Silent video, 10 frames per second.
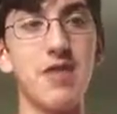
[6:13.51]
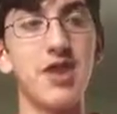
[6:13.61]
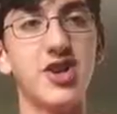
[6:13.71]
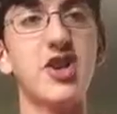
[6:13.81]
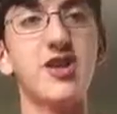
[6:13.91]

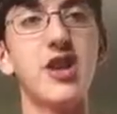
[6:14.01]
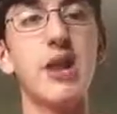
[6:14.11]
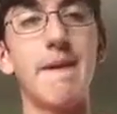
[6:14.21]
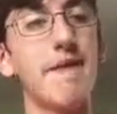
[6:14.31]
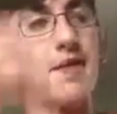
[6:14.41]
that, that
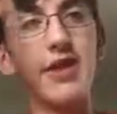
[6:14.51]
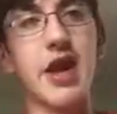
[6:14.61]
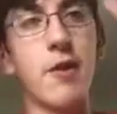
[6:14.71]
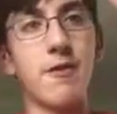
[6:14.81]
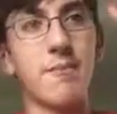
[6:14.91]
shot out my the
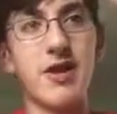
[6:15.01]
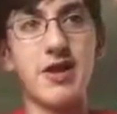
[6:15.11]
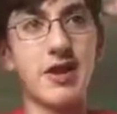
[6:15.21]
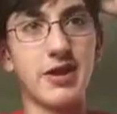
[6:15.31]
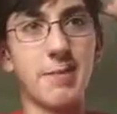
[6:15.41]
guy with the pink
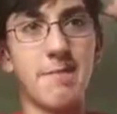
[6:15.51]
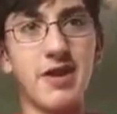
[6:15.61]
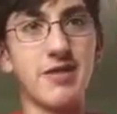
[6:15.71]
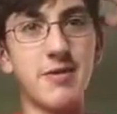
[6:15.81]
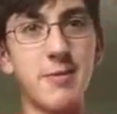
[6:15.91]
like, a
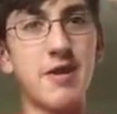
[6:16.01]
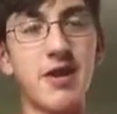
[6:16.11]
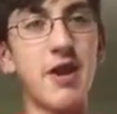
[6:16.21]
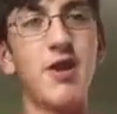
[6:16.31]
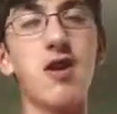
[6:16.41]
pink
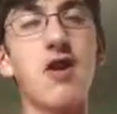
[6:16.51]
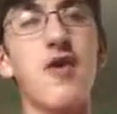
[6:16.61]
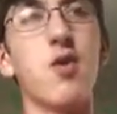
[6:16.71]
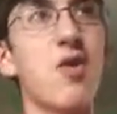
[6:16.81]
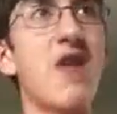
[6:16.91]
pink hair
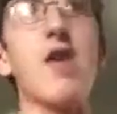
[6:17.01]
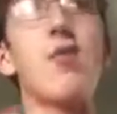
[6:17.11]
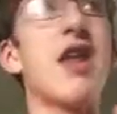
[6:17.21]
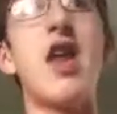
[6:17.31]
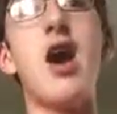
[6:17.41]
that ran
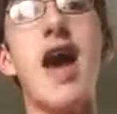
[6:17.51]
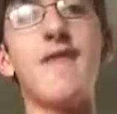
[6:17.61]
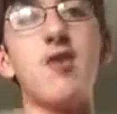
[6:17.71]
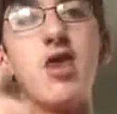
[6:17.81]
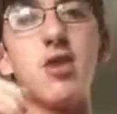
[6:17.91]
that ran out
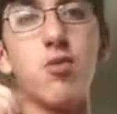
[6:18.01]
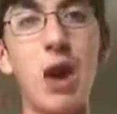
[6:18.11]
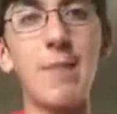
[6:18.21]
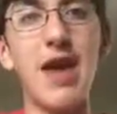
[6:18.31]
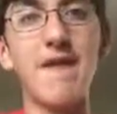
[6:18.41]
after he
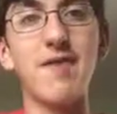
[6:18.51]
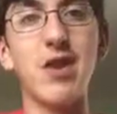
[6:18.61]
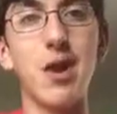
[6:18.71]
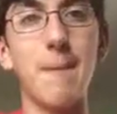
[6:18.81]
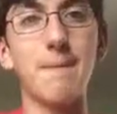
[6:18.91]
robbed after
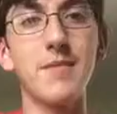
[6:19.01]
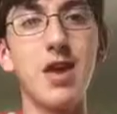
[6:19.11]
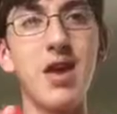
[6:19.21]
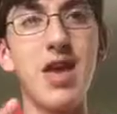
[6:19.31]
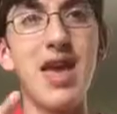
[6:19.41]
he um
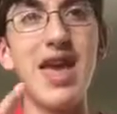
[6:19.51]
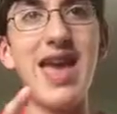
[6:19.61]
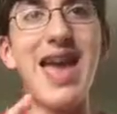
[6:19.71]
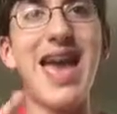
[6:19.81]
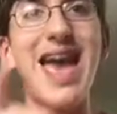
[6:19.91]

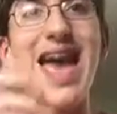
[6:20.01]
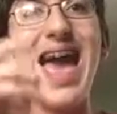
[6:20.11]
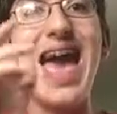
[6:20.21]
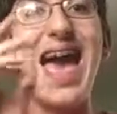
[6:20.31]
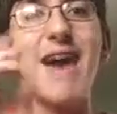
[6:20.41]

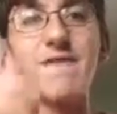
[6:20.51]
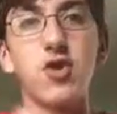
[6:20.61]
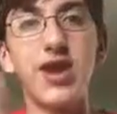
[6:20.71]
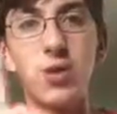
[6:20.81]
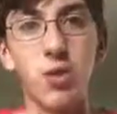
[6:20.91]

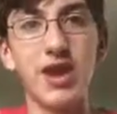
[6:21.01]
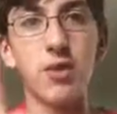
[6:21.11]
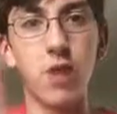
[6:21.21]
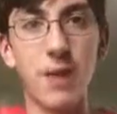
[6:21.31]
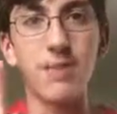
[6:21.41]
after he
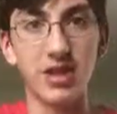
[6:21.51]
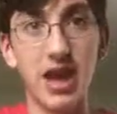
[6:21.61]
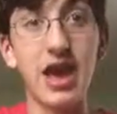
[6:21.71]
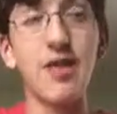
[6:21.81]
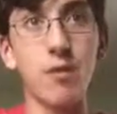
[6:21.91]
he robbed the
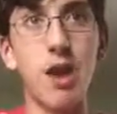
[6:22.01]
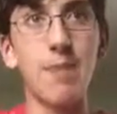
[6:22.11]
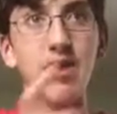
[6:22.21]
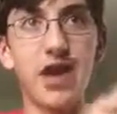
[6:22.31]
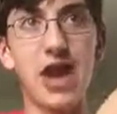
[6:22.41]
guy
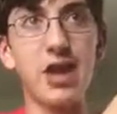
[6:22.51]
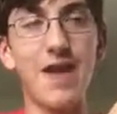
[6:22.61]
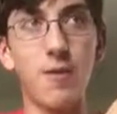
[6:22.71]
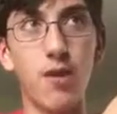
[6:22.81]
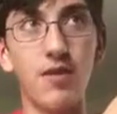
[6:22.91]
robbed the guy
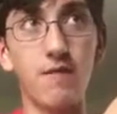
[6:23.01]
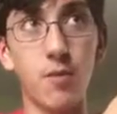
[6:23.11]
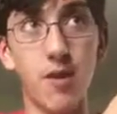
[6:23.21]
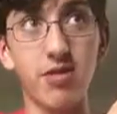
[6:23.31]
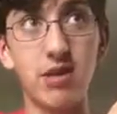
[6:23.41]
at the from
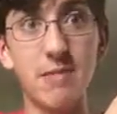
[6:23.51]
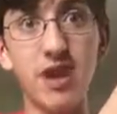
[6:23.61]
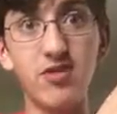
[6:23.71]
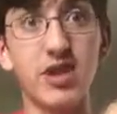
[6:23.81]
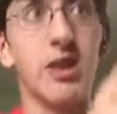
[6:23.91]
the wrestling
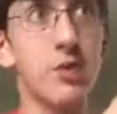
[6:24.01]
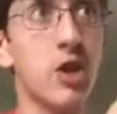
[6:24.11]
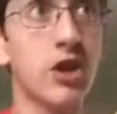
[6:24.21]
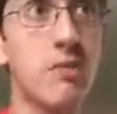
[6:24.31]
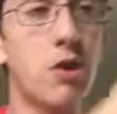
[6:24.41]
match like give me
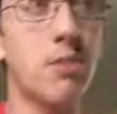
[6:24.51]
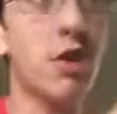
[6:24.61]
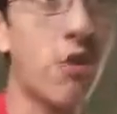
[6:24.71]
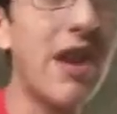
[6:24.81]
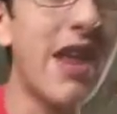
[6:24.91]
all give me all your
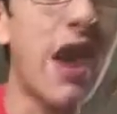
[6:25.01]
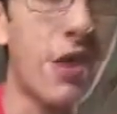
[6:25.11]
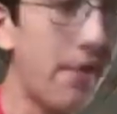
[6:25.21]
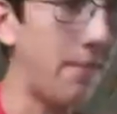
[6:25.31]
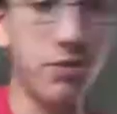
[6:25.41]
money right now
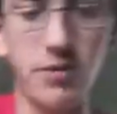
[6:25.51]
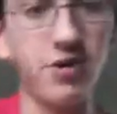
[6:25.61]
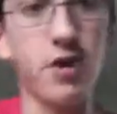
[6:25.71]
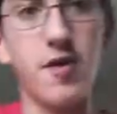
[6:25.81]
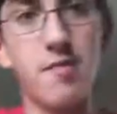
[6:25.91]
and then boom he
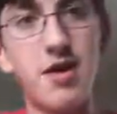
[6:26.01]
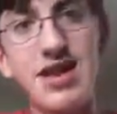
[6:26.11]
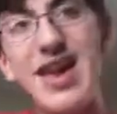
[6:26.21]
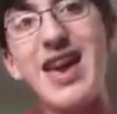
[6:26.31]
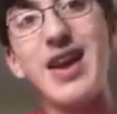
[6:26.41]
took all the
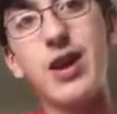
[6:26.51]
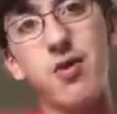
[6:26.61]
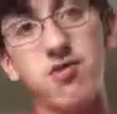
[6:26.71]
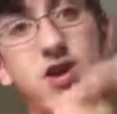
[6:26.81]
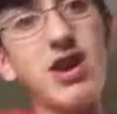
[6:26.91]
money and he
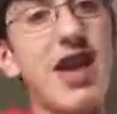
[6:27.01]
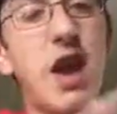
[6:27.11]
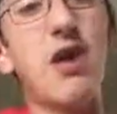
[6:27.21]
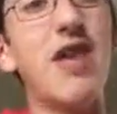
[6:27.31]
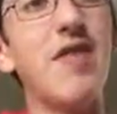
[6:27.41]
was running
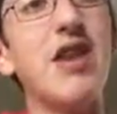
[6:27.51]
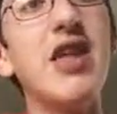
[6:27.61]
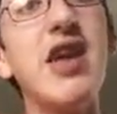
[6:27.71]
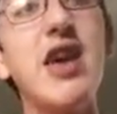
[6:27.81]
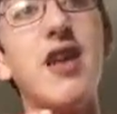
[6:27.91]
out and
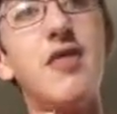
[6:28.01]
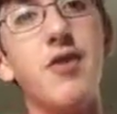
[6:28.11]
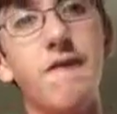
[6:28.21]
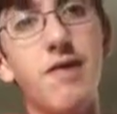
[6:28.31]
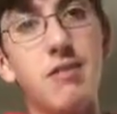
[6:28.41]
then
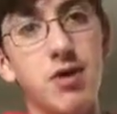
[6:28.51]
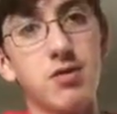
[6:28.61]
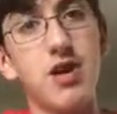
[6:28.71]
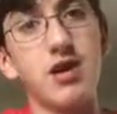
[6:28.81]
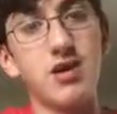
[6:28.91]
the Flint
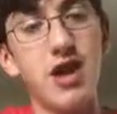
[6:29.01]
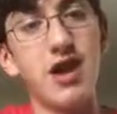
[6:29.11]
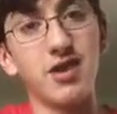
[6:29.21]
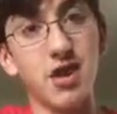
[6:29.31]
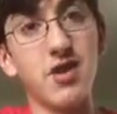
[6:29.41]
Marko had a gun
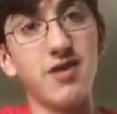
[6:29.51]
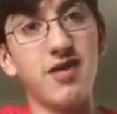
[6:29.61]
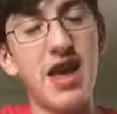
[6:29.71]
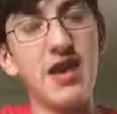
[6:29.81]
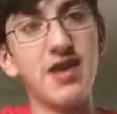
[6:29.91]
had a gun in his
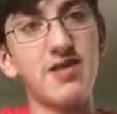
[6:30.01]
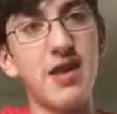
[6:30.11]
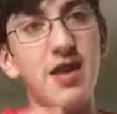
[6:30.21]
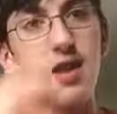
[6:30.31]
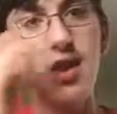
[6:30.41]
hand and he
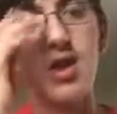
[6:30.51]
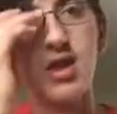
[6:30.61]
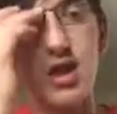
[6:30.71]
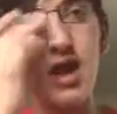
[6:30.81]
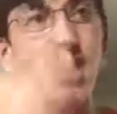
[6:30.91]
said
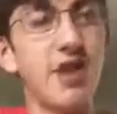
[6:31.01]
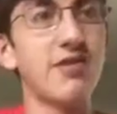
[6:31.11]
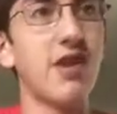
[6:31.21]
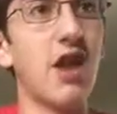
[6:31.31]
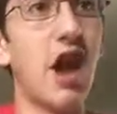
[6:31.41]
and he
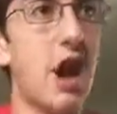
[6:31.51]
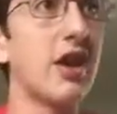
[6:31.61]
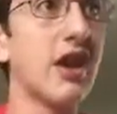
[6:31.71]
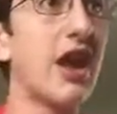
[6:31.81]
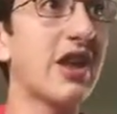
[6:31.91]
said uh,
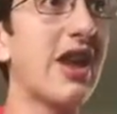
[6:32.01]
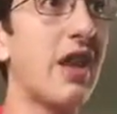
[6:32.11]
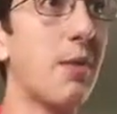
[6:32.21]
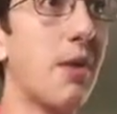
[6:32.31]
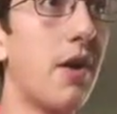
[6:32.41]
can I
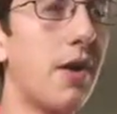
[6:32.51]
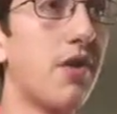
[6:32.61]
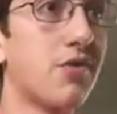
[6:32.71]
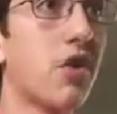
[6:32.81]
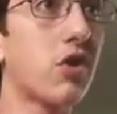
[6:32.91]

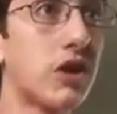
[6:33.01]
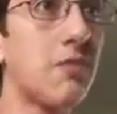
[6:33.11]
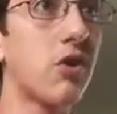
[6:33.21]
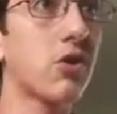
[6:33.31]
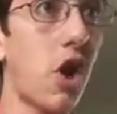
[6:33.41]
sir give
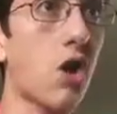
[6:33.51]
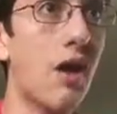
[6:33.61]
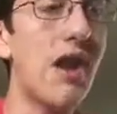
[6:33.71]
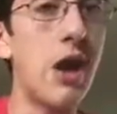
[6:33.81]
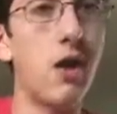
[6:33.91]
me your car
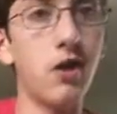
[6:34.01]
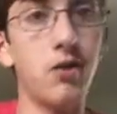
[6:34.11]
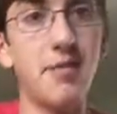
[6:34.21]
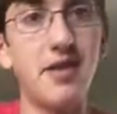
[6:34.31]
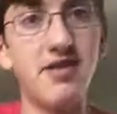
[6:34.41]
right now and
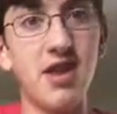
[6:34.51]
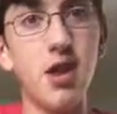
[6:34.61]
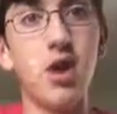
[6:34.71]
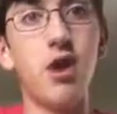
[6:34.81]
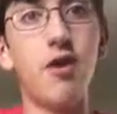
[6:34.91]
Uncle Ben said
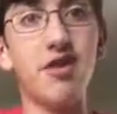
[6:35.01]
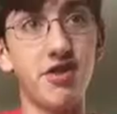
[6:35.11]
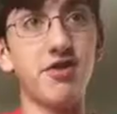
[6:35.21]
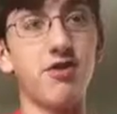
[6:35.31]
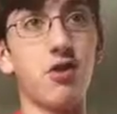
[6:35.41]

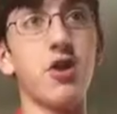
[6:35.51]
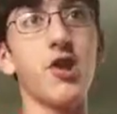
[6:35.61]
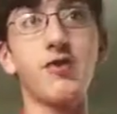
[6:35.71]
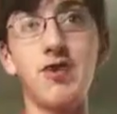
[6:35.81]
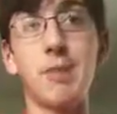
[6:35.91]
listen sir
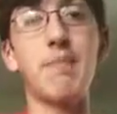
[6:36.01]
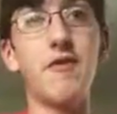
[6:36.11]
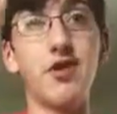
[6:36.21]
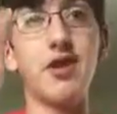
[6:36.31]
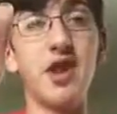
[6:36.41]
you just need to
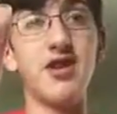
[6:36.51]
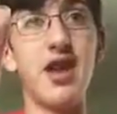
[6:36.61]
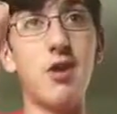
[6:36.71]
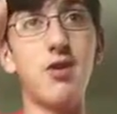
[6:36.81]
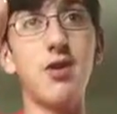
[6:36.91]
put the gun
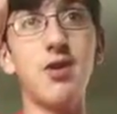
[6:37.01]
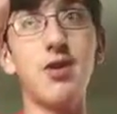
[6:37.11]
down